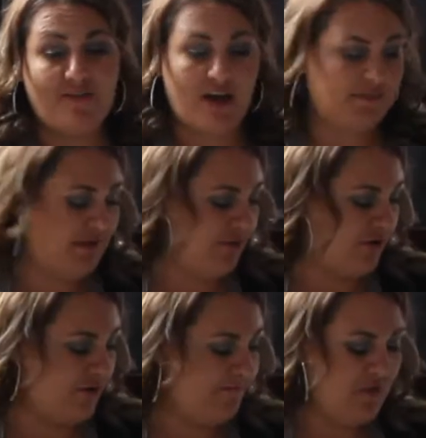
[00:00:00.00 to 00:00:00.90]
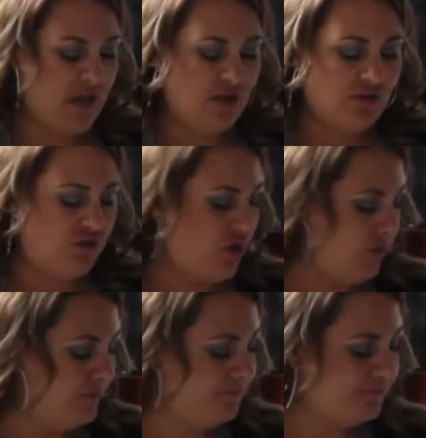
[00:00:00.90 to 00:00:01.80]
cups of milk.
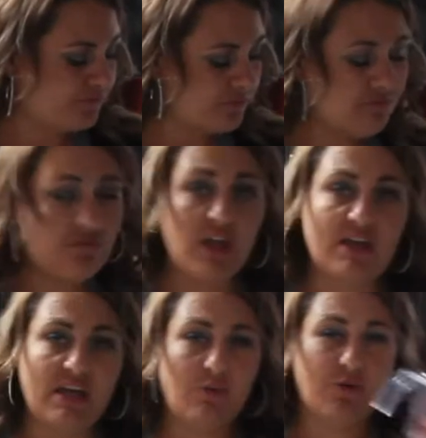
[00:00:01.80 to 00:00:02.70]
So again,